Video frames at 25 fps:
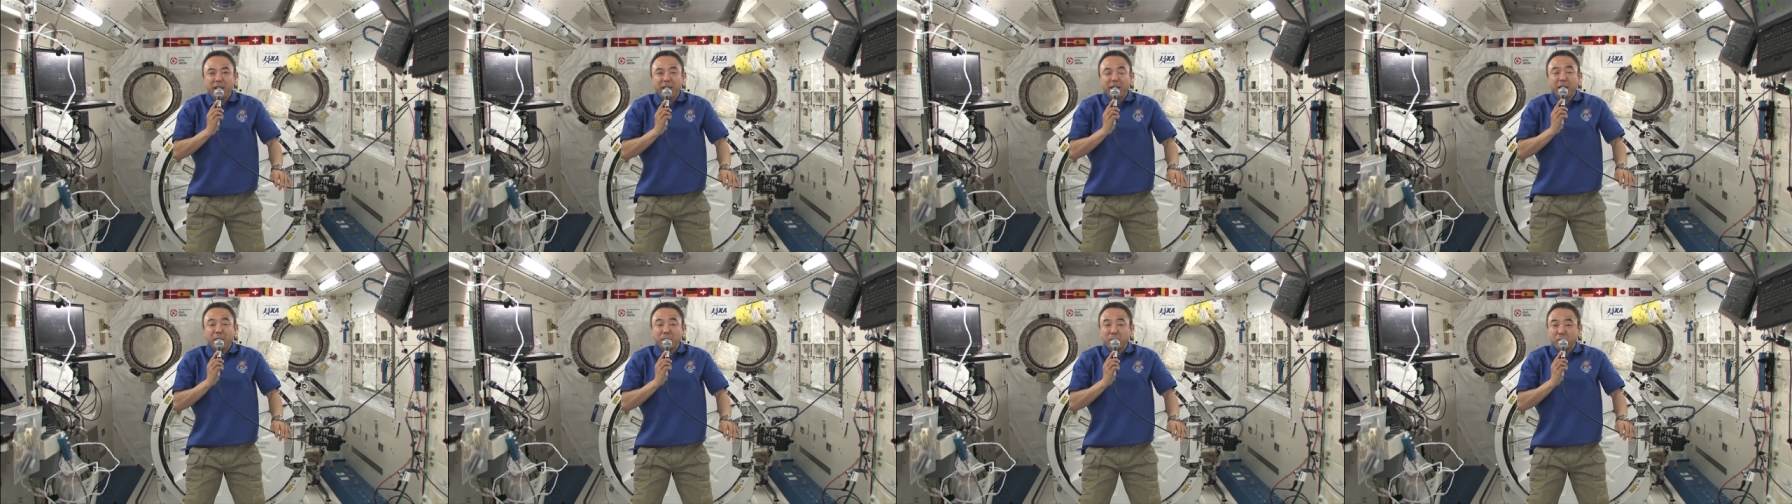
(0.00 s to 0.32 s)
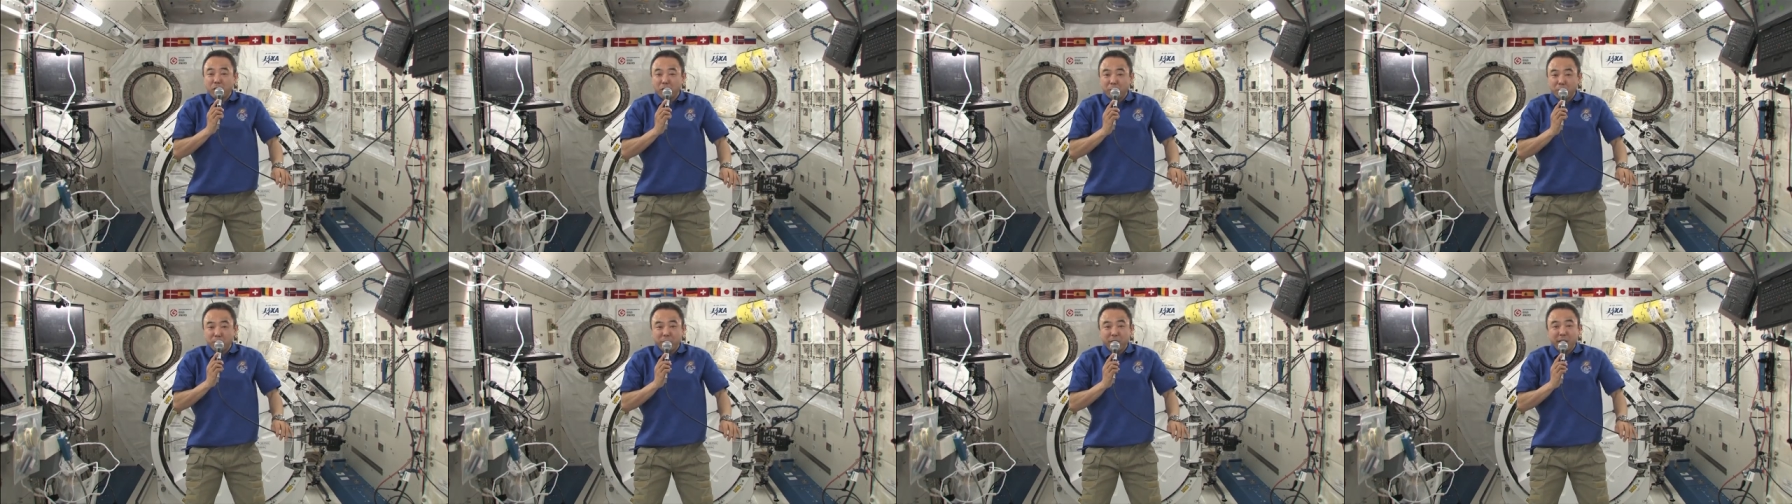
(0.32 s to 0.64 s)
an
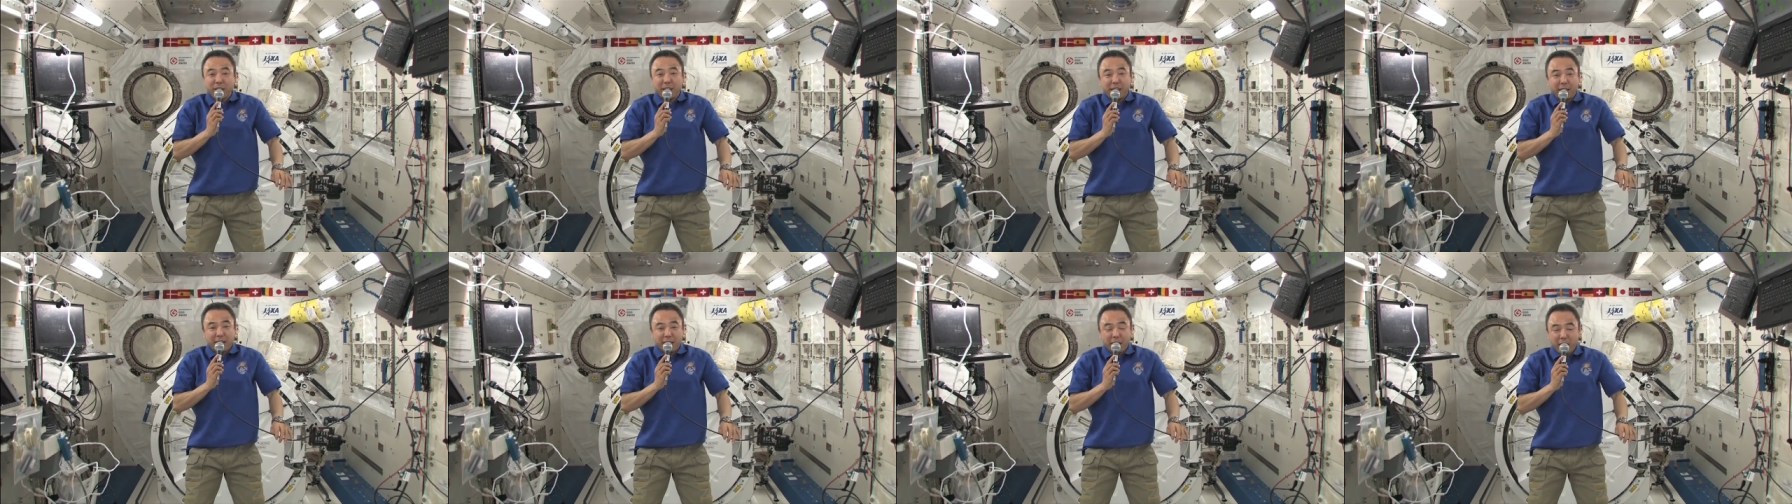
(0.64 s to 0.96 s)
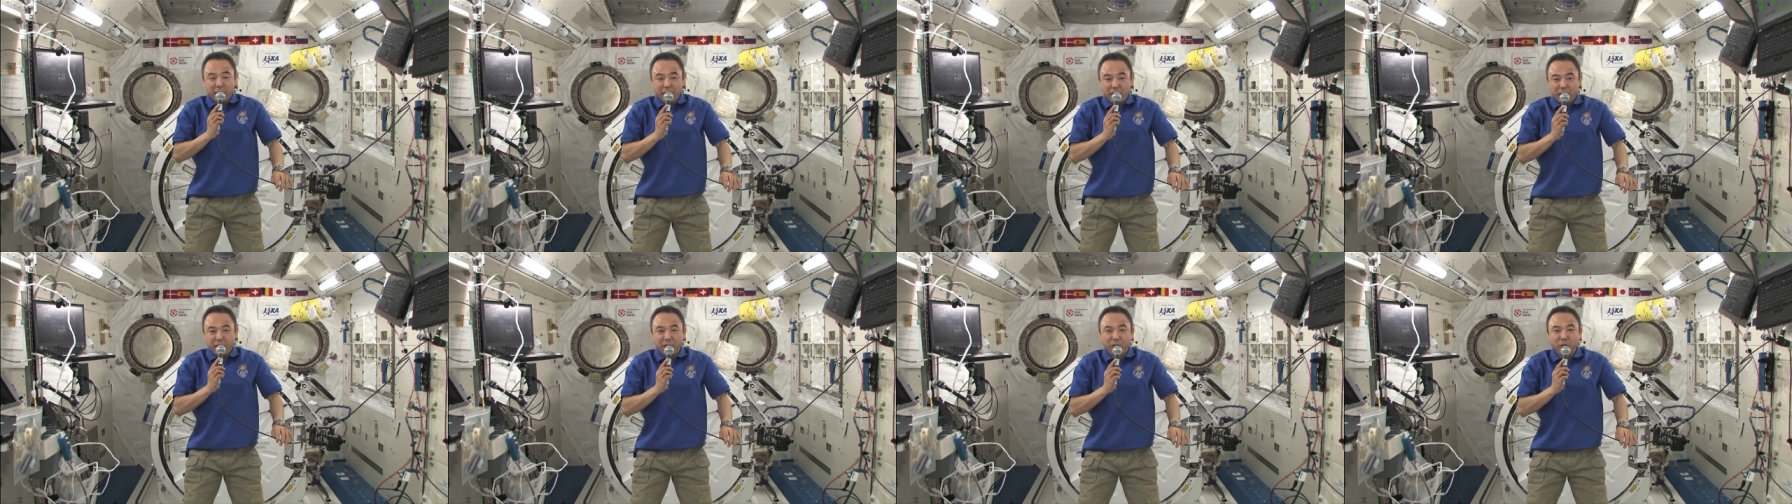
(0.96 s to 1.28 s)
appropriate
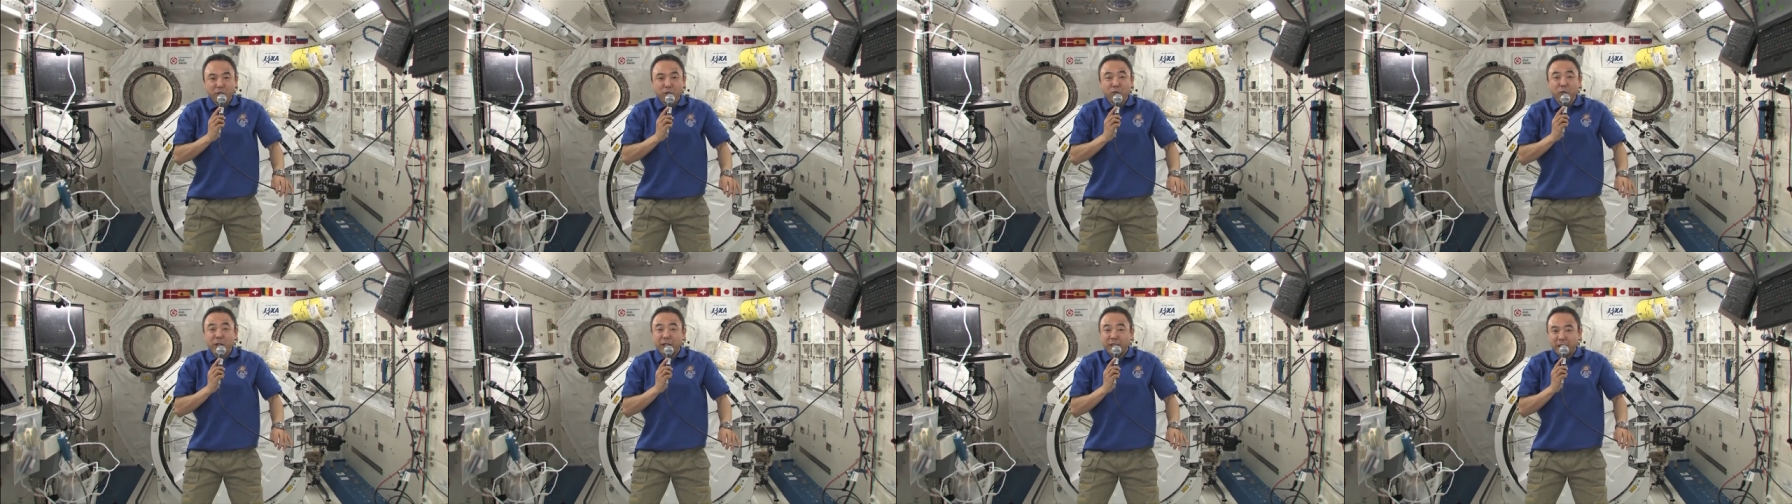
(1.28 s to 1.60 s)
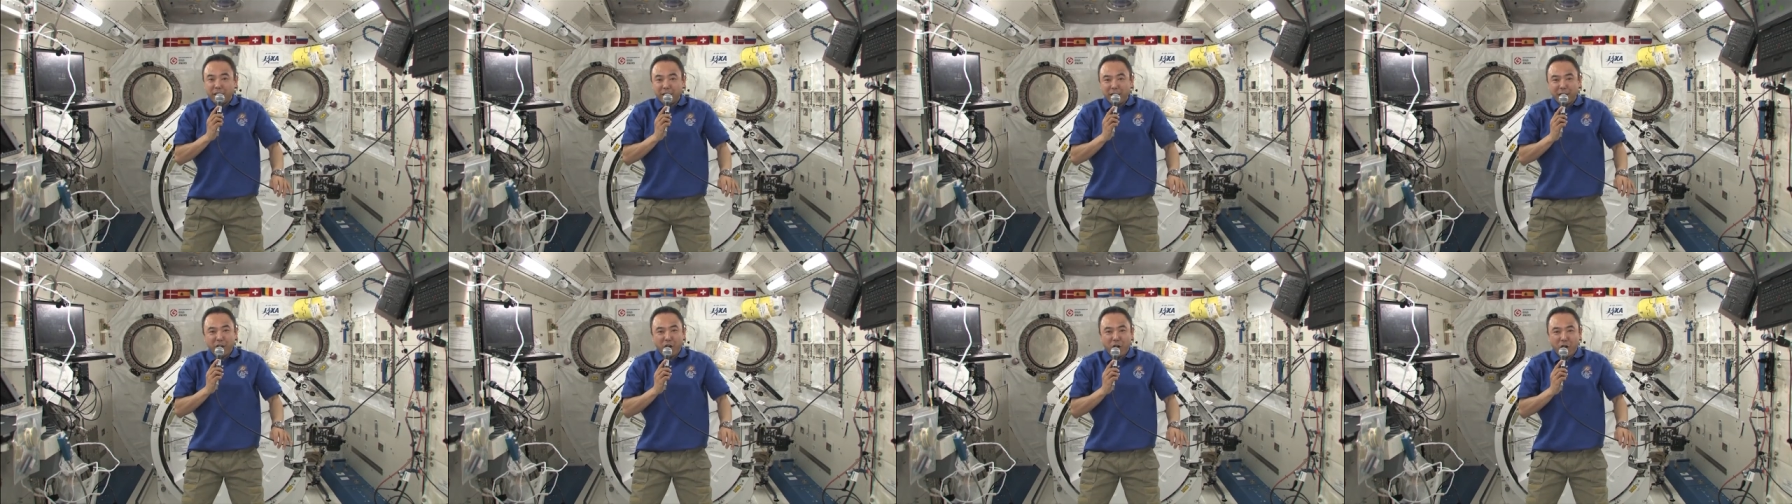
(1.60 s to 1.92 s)
key to a
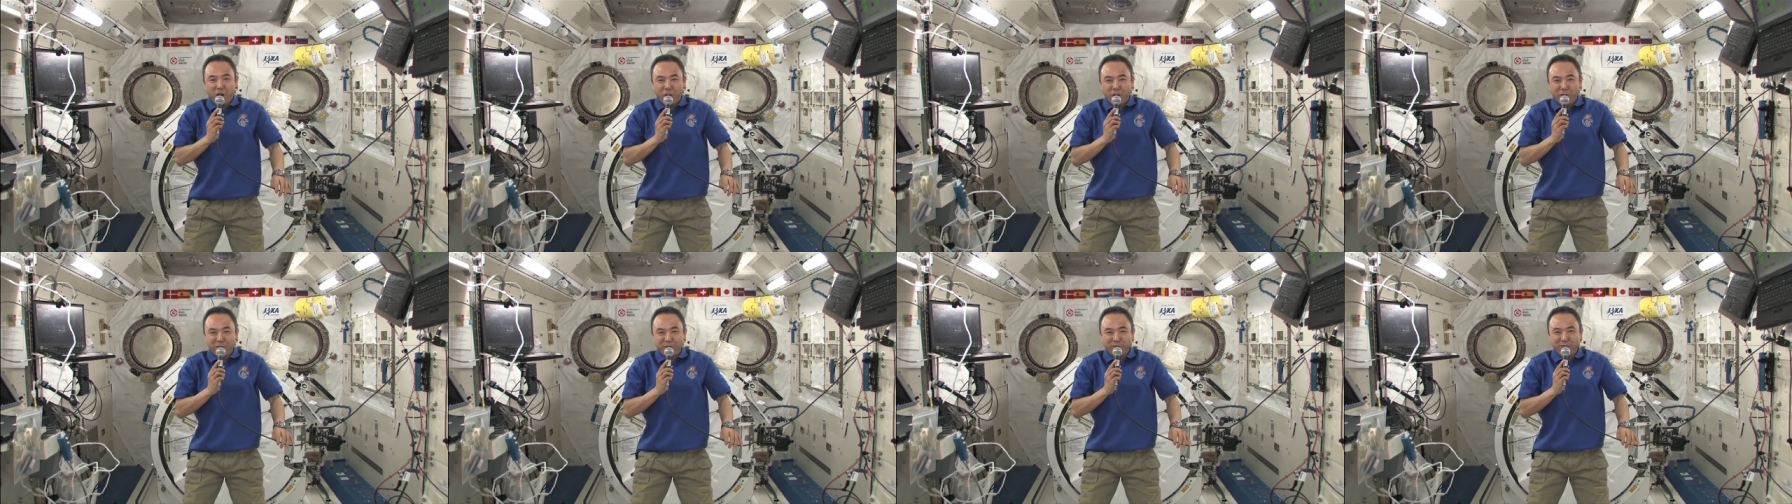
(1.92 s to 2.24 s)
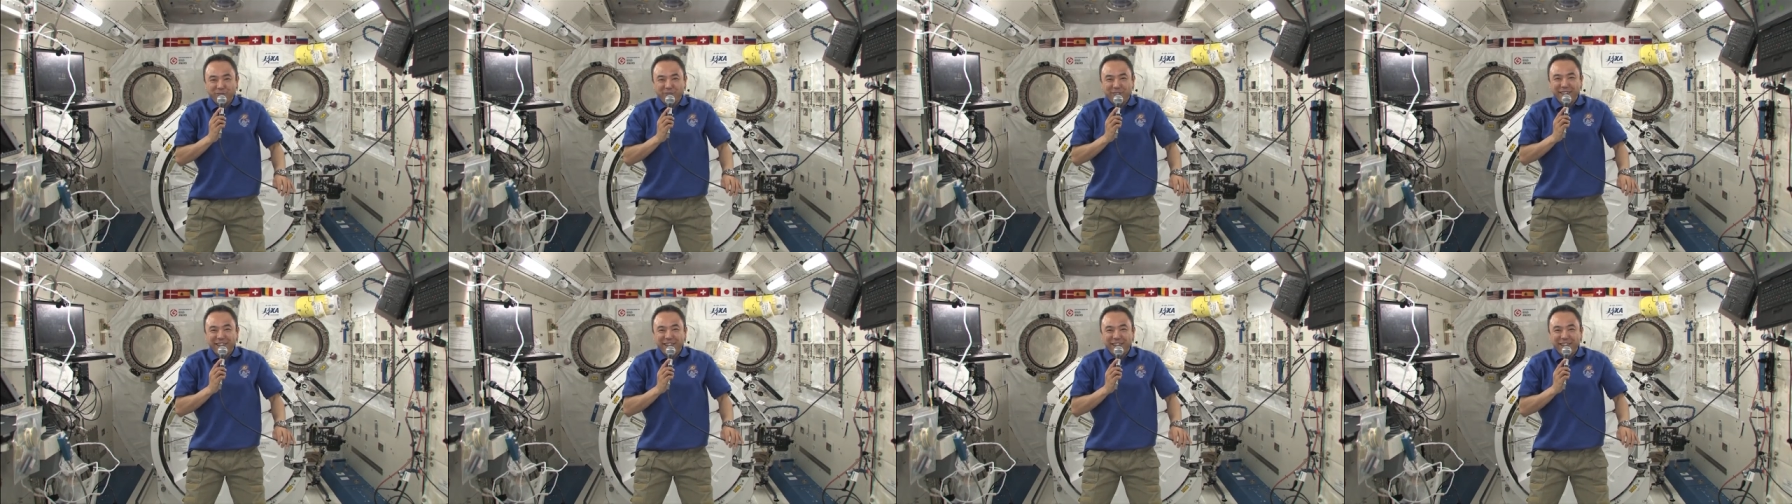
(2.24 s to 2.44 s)
keyhole.